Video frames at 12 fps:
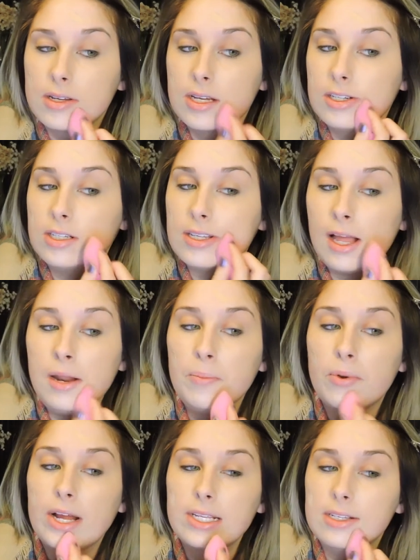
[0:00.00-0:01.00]
It just kind of
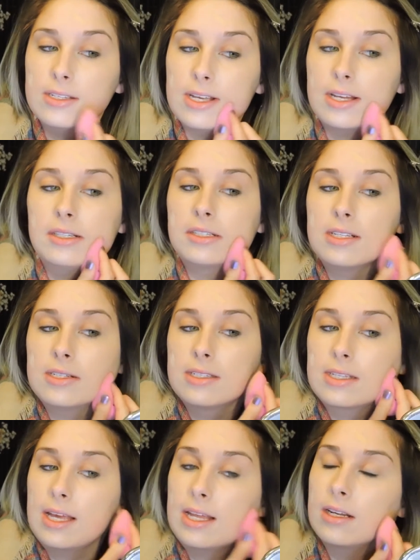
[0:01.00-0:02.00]
presses it into the
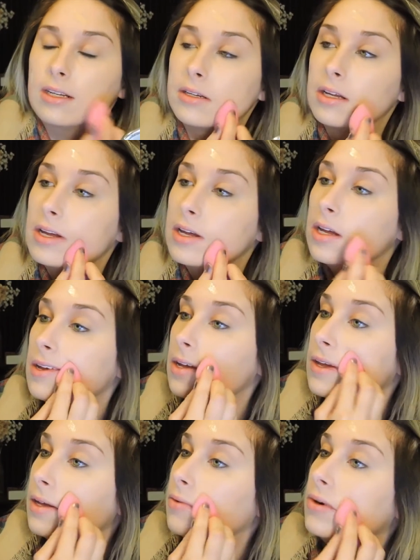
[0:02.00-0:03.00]
skin, and
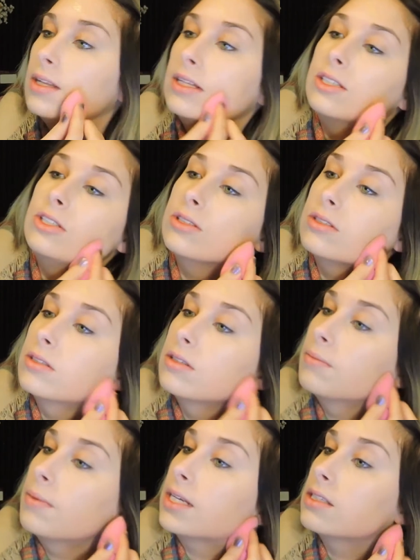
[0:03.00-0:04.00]
it really just
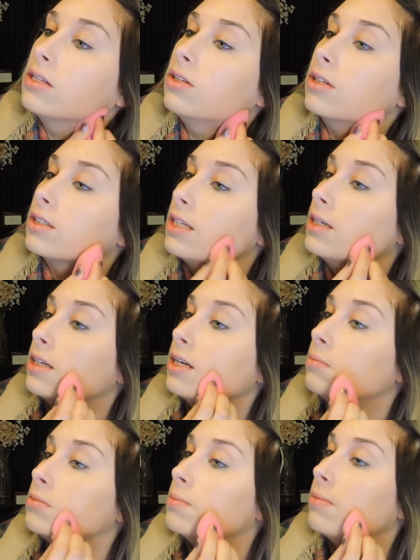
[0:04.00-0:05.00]
makes it look 10
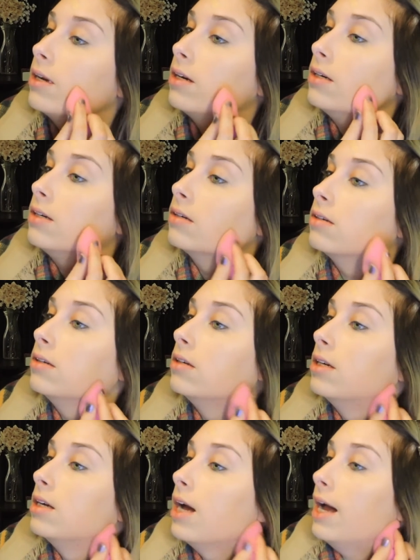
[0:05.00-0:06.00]
times better.
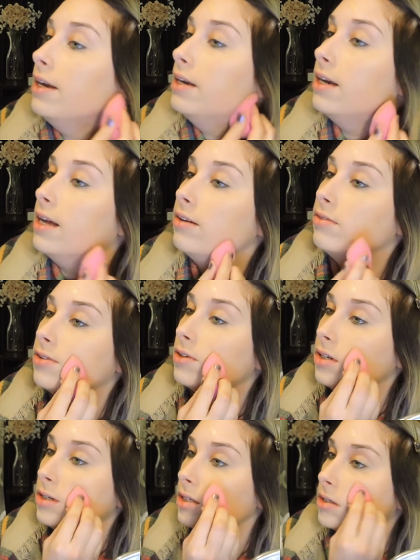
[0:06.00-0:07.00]
I
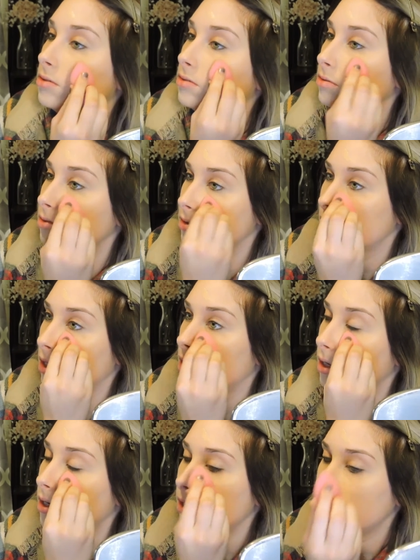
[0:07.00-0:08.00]
never use
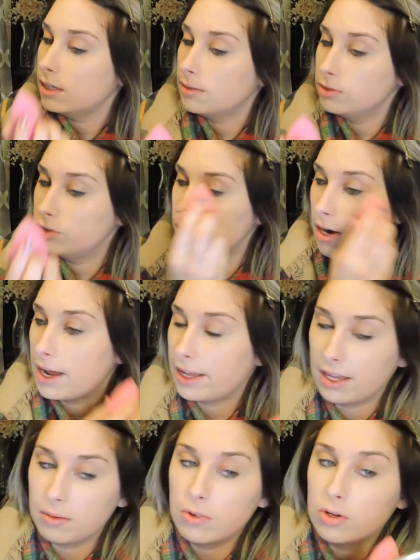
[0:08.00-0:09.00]
a
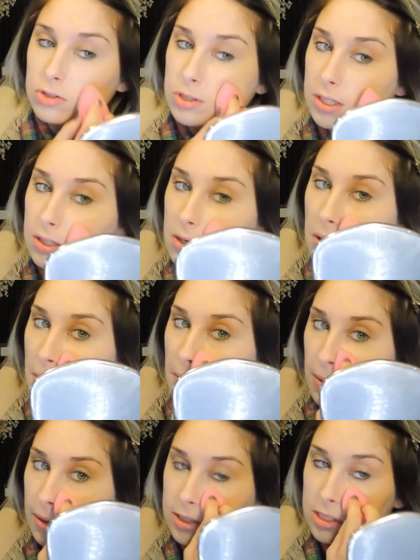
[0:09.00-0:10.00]
dragging motion.
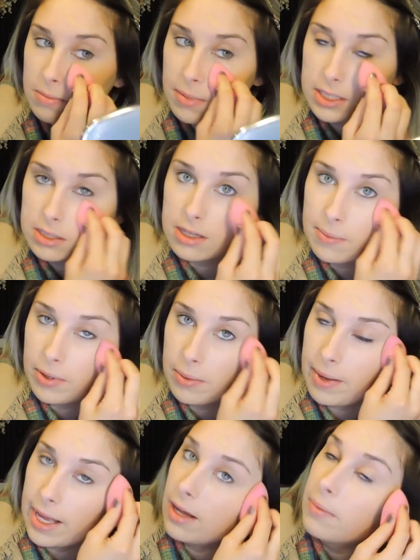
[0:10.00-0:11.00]
It just messes up your
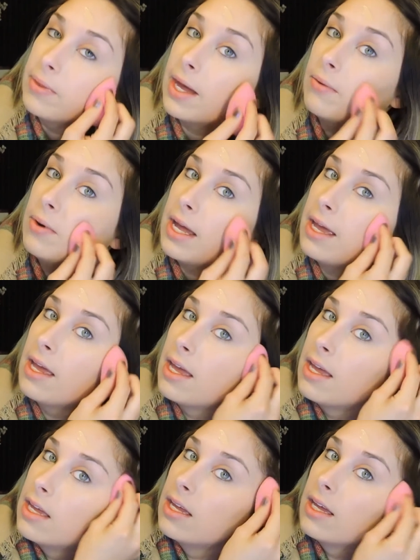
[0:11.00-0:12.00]
makeup that way.
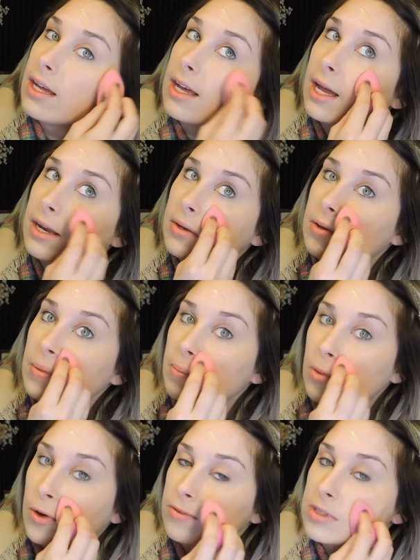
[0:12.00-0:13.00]
It kind of
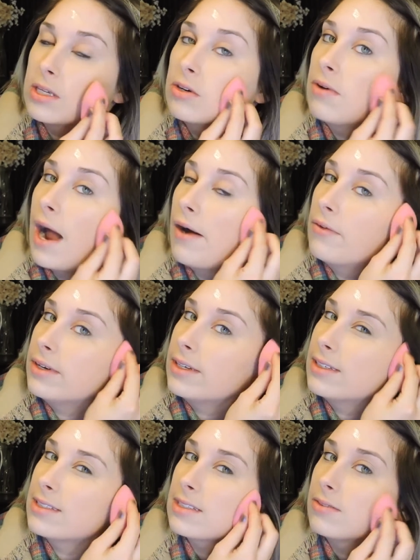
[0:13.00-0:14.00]
moves it around and
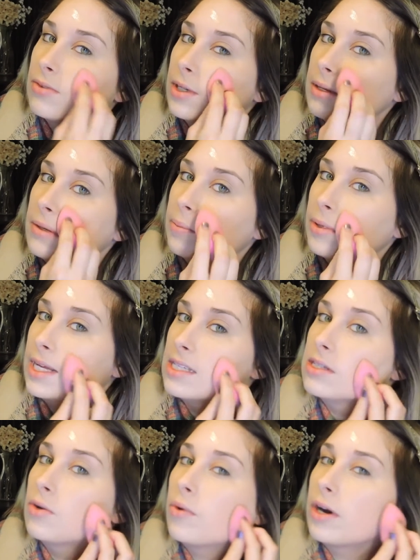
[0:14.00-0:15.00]
doesn't really place
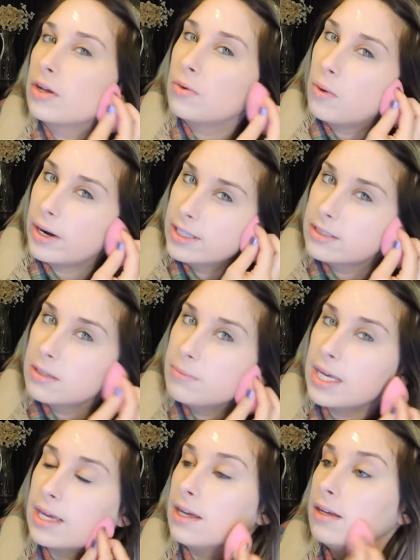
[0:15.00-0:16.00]
it where you want it to
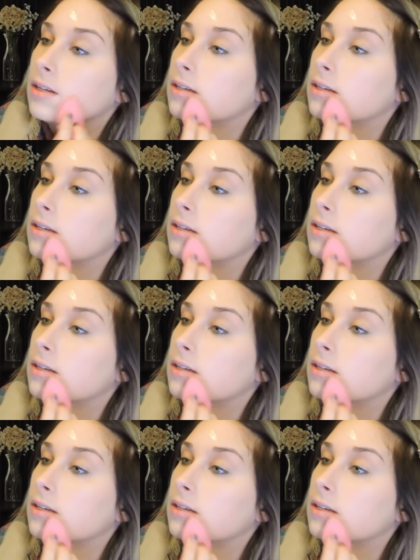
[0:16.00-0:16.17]
be.